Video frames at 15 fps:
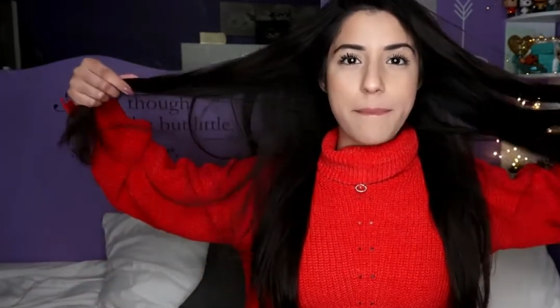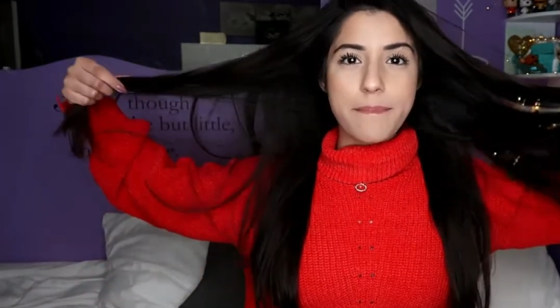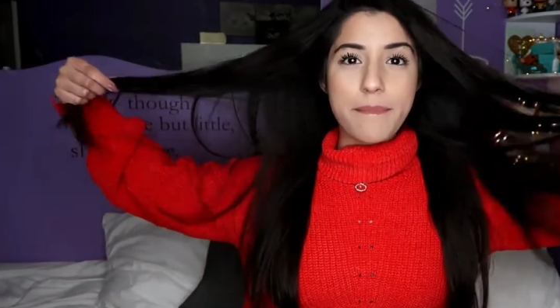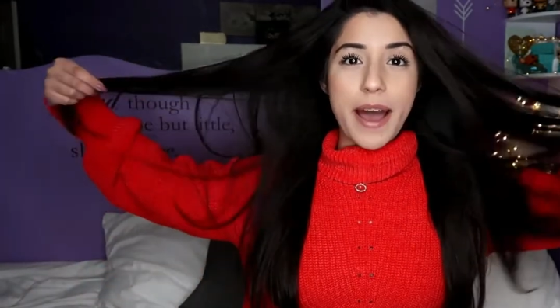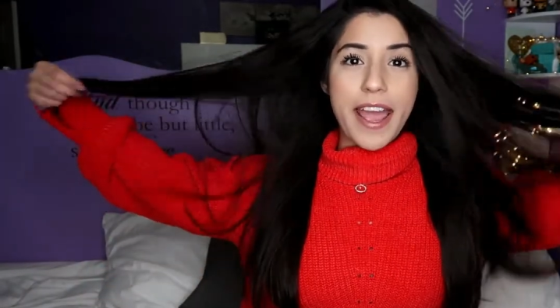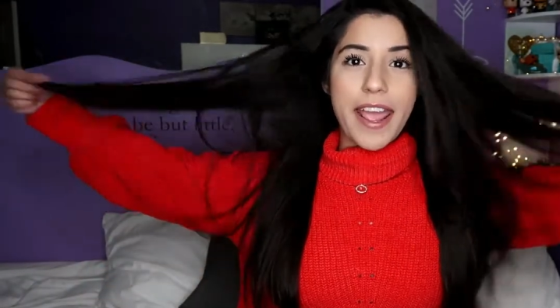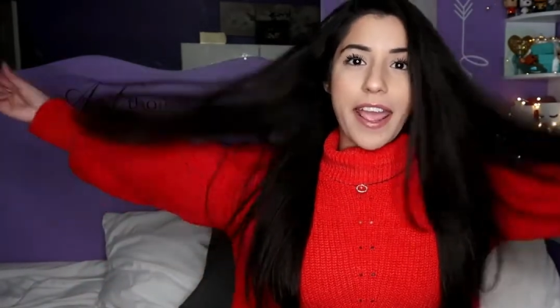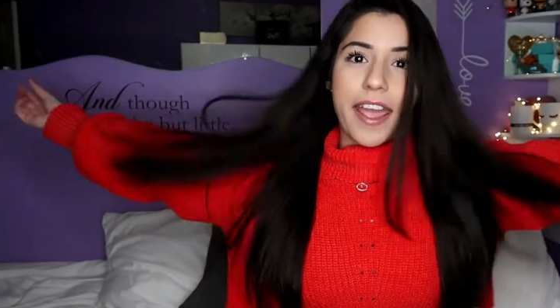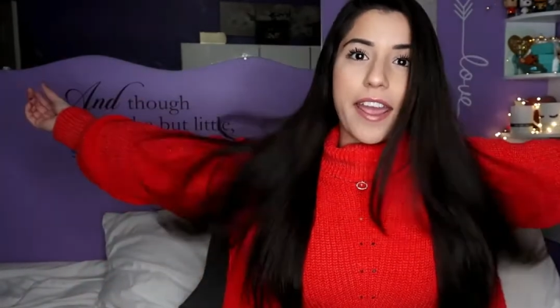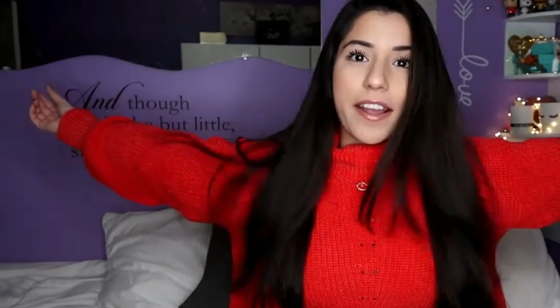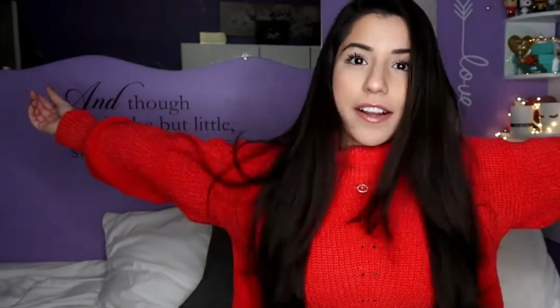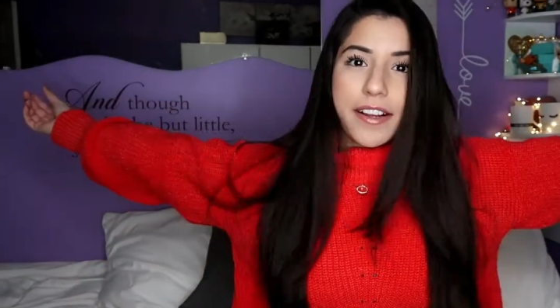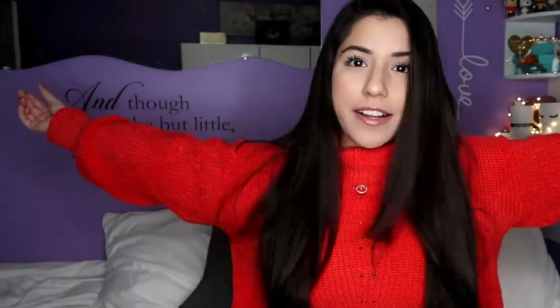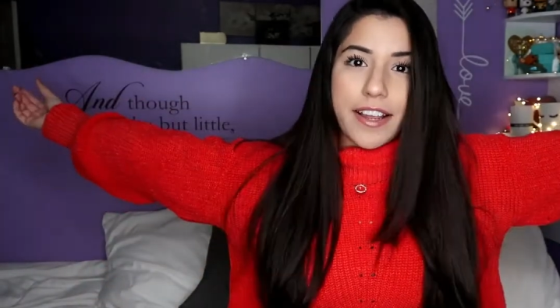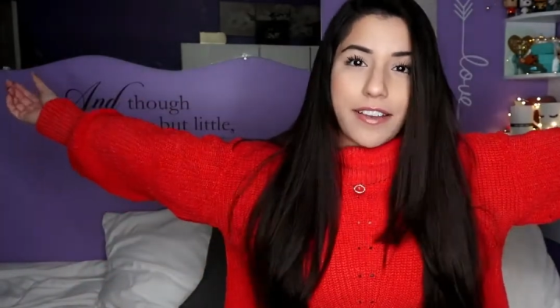my
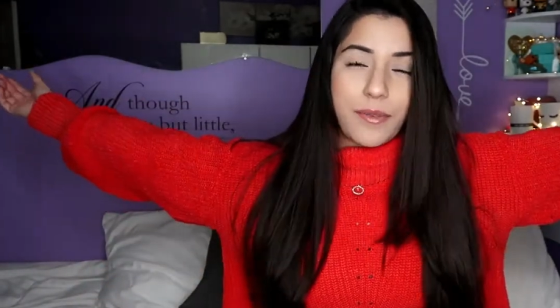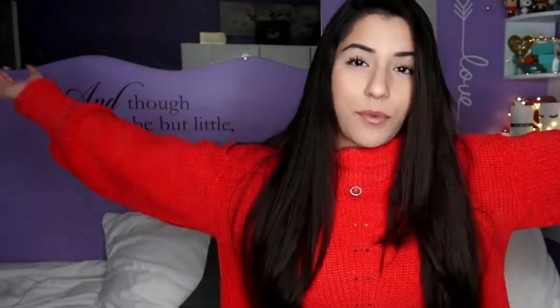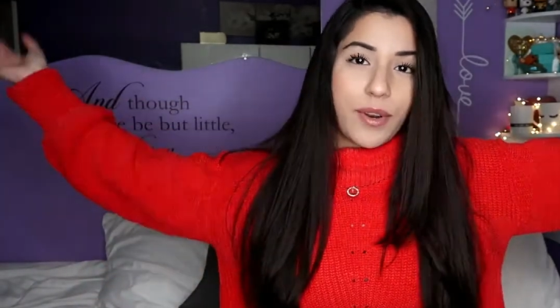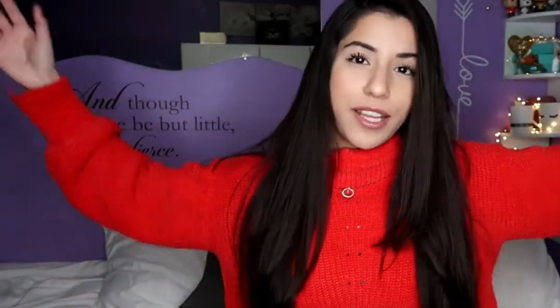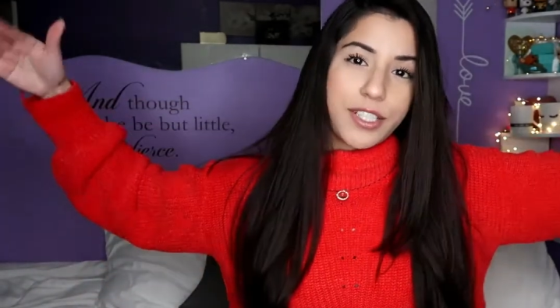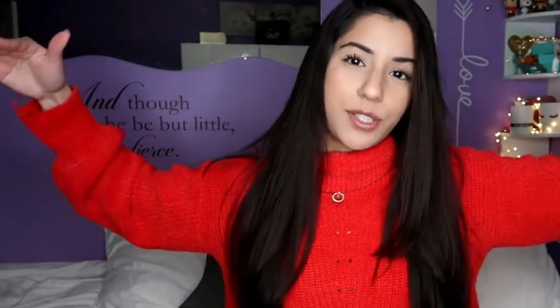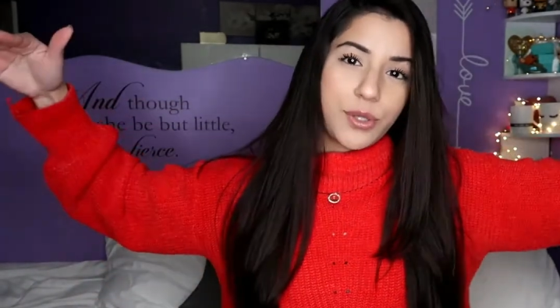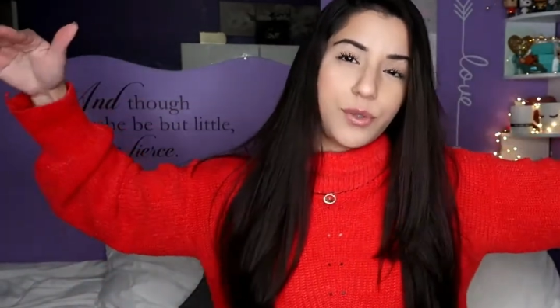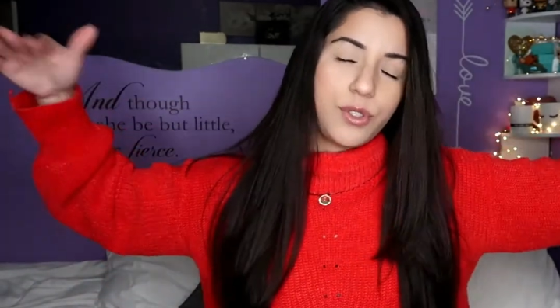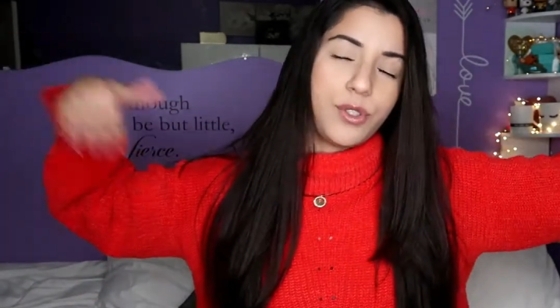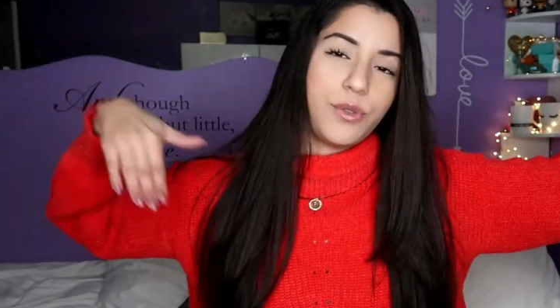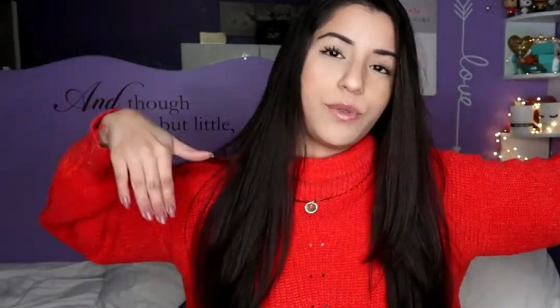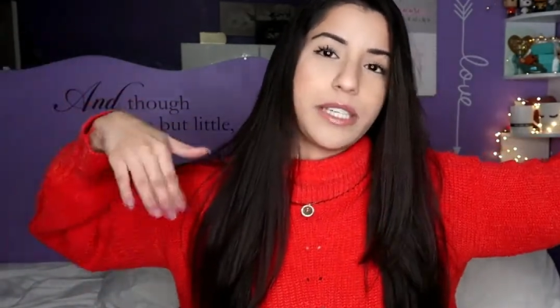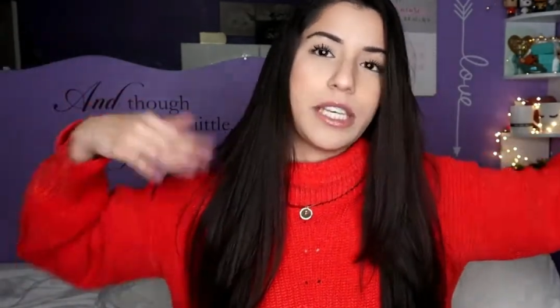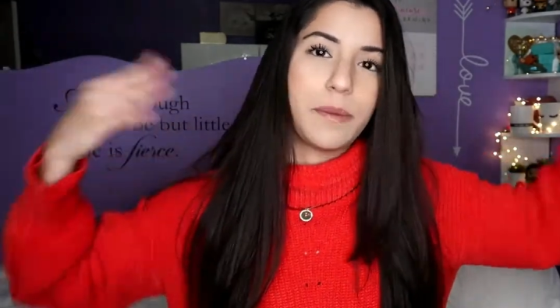hair and what I do
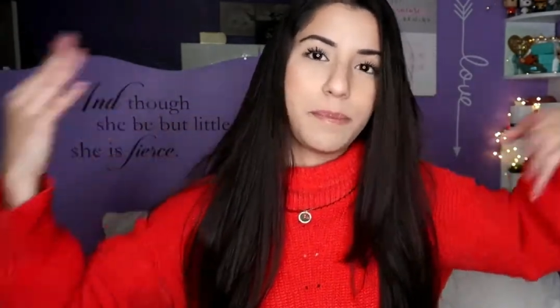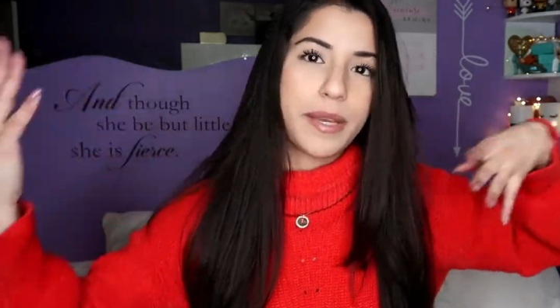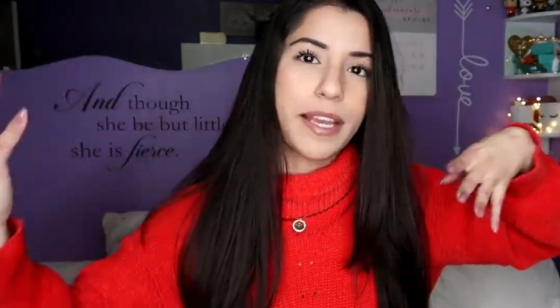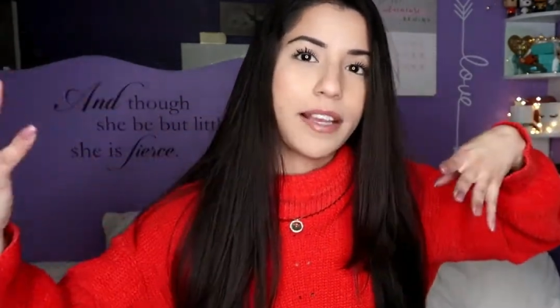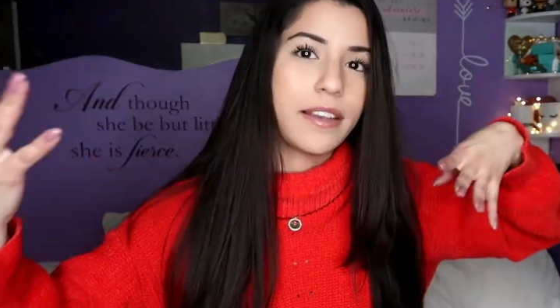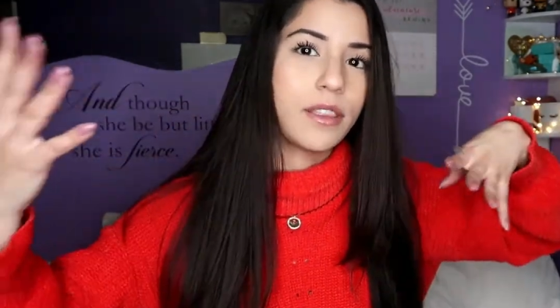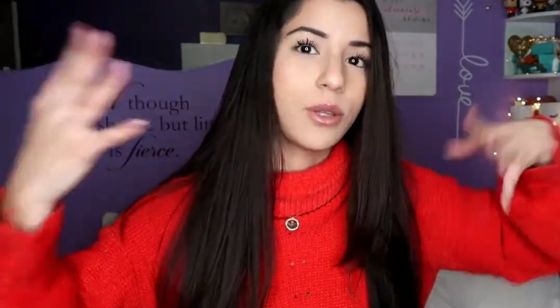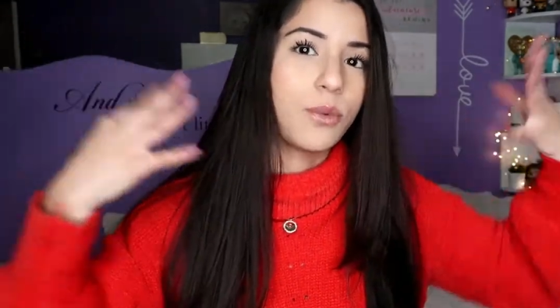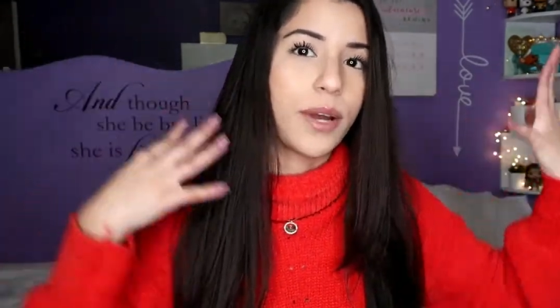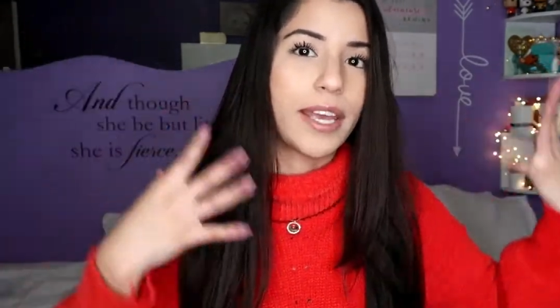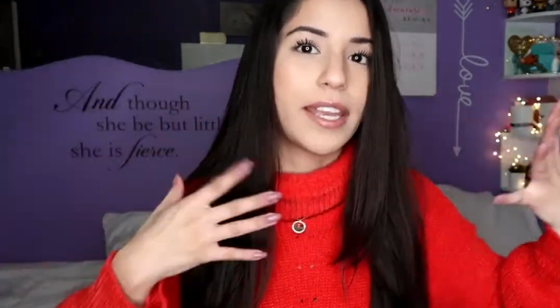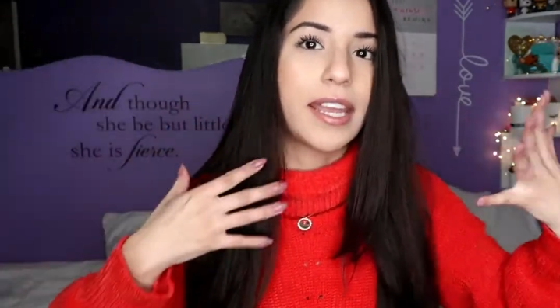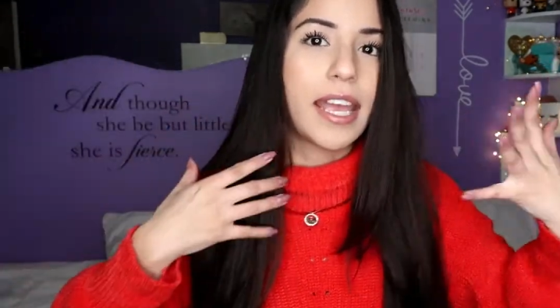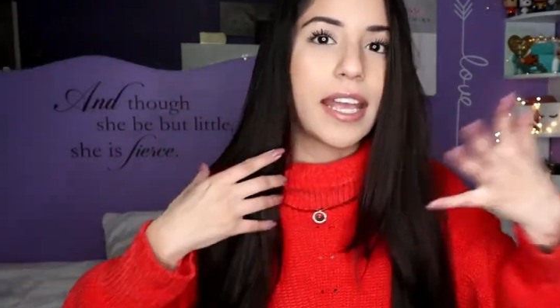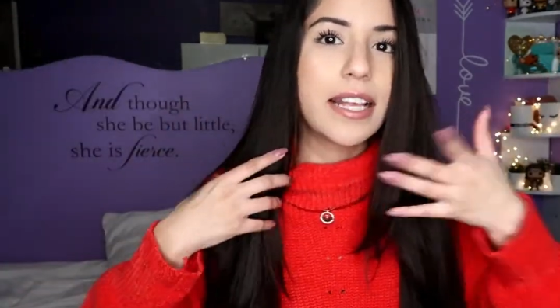to keep it the
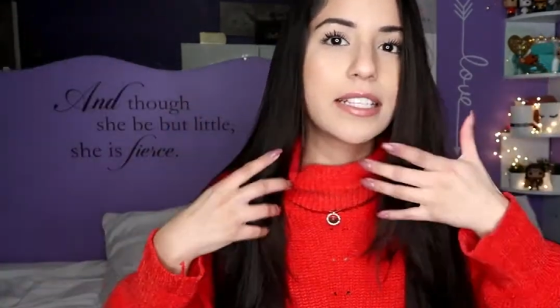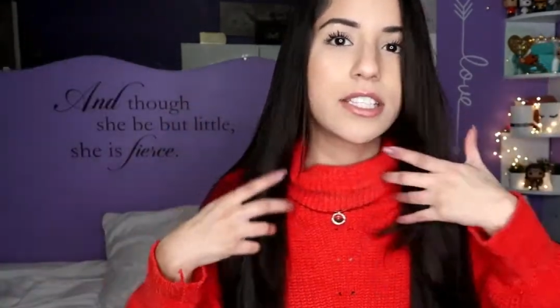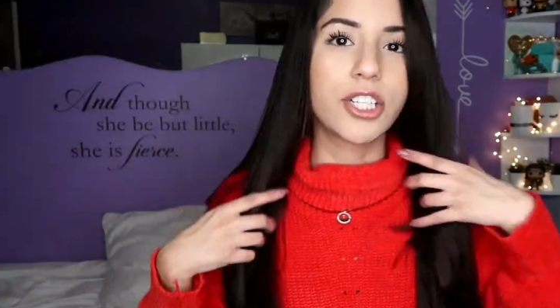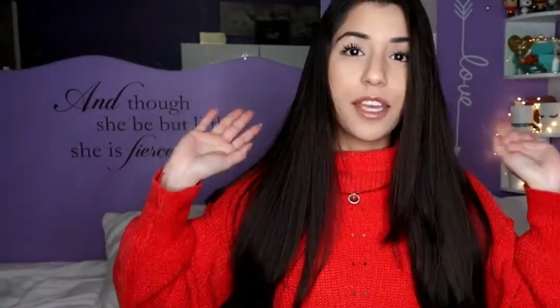way it is.